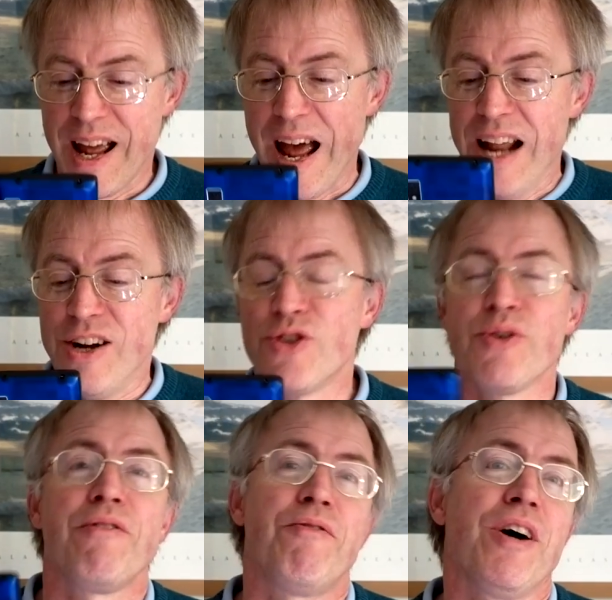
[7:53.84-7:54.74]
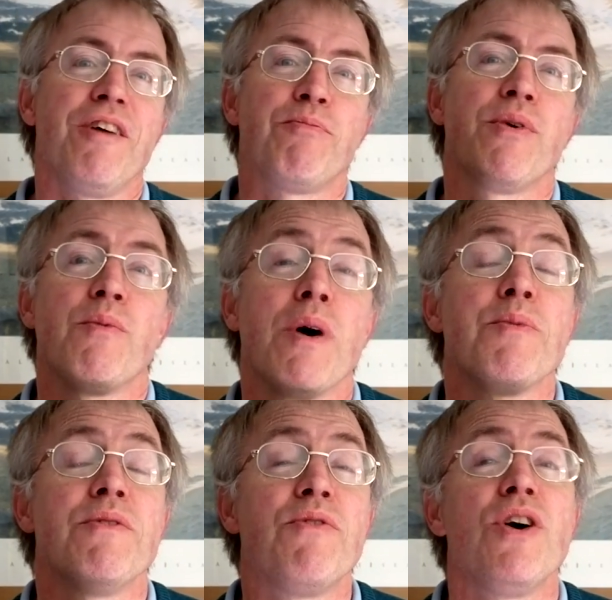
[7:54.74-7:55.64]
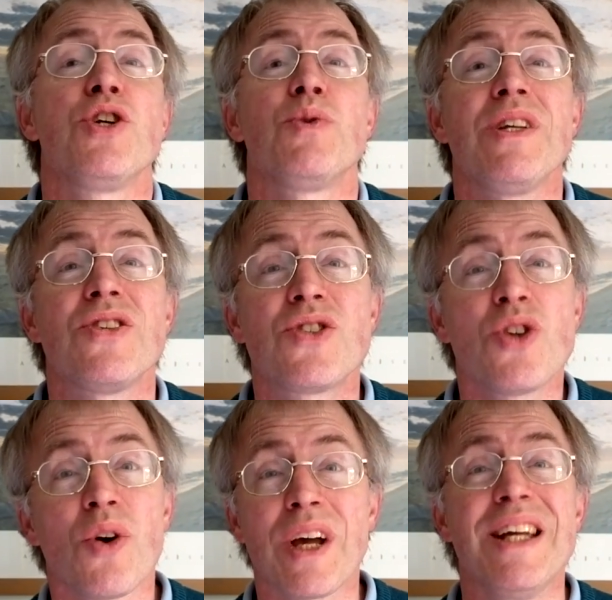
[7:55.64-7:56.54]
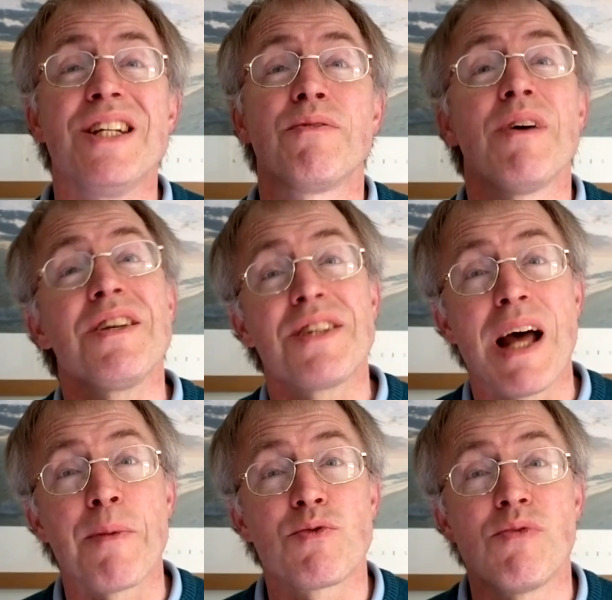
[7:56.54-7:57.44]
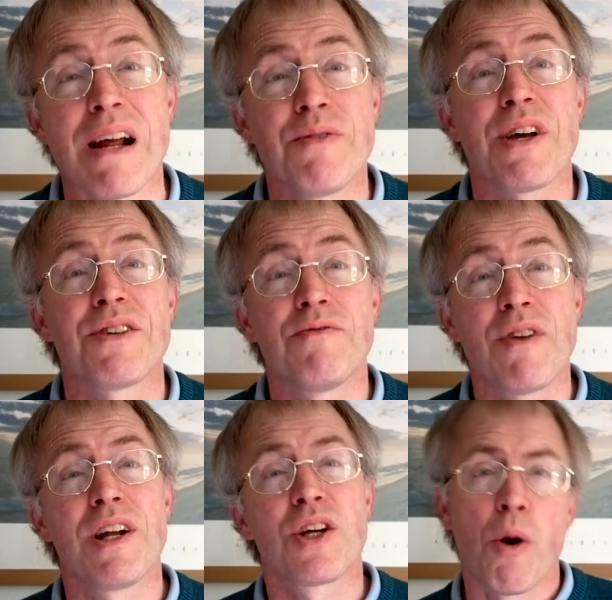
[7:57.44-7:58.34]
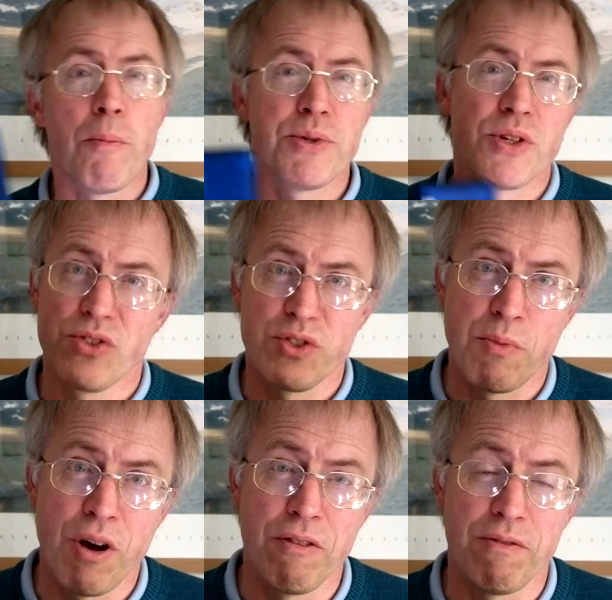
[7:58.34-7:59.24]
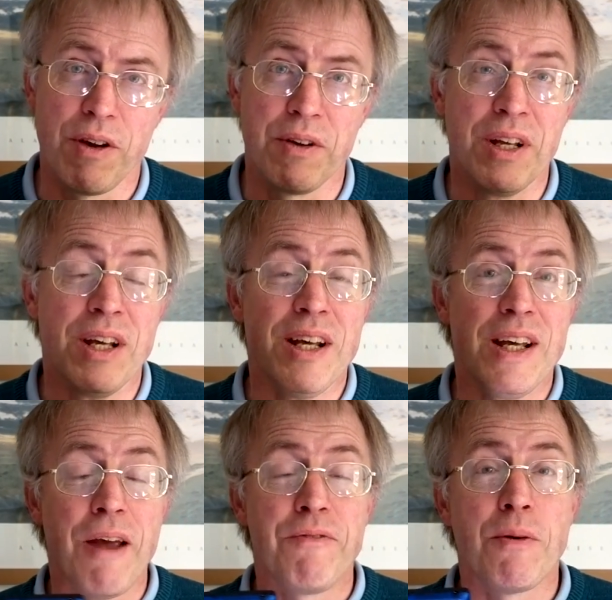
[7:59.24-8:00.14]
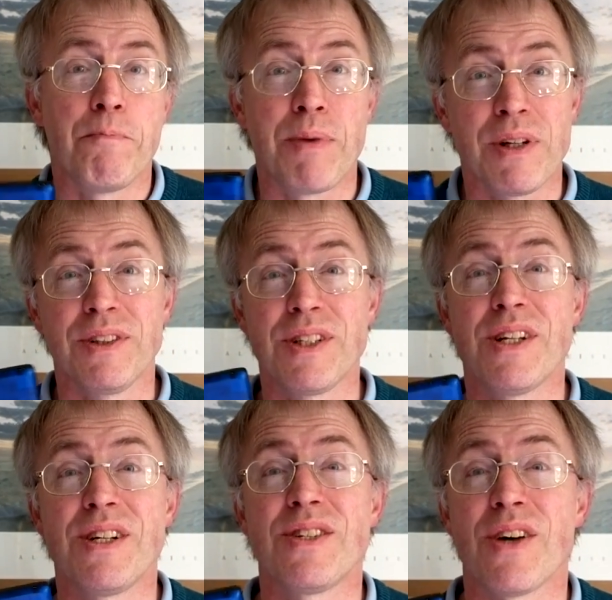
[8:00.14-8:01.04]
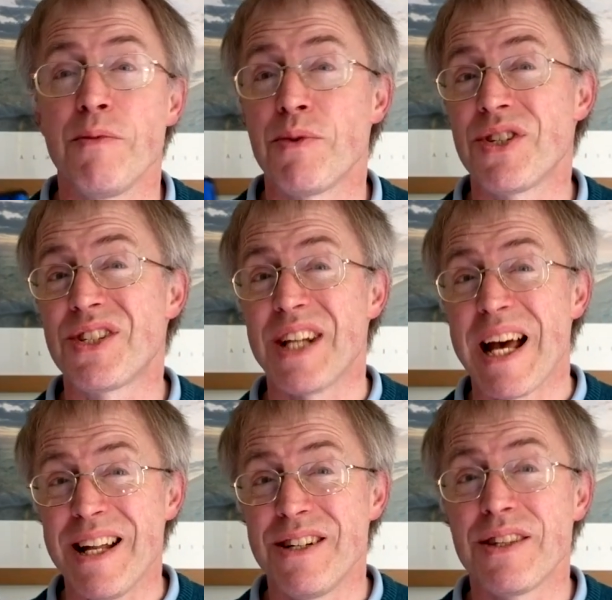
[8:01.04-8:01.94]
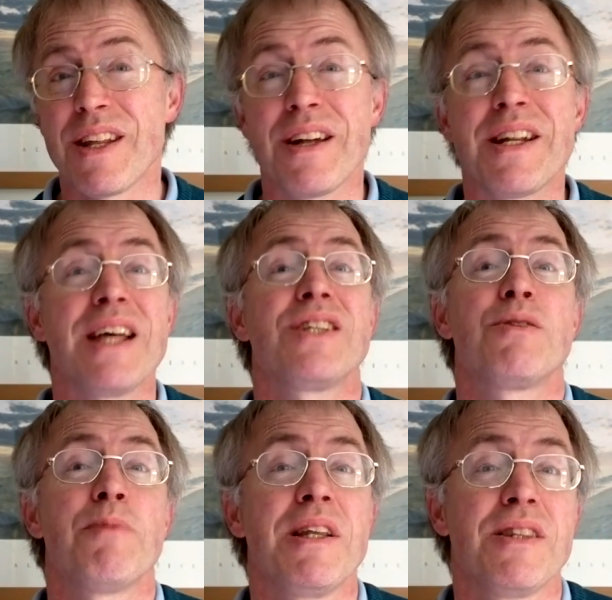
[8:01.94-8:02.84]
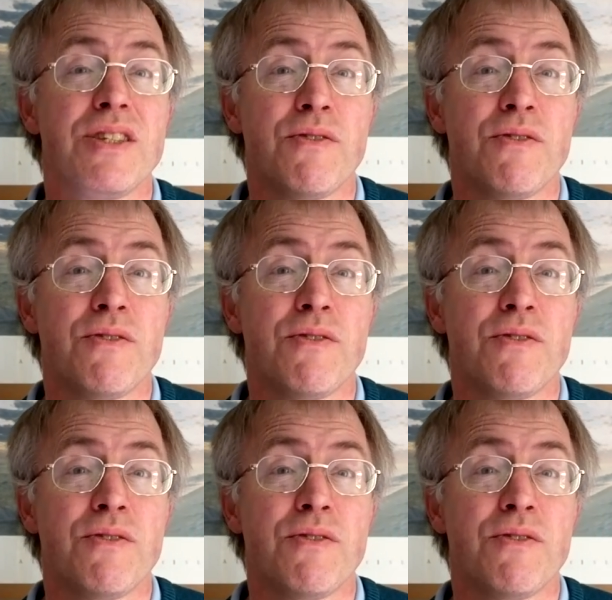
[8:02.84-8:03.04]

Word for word: Android 5.1 with virtually stock interface and apps rounds out a very competent smartphone. If the build and the design was standard, then I'd estimate this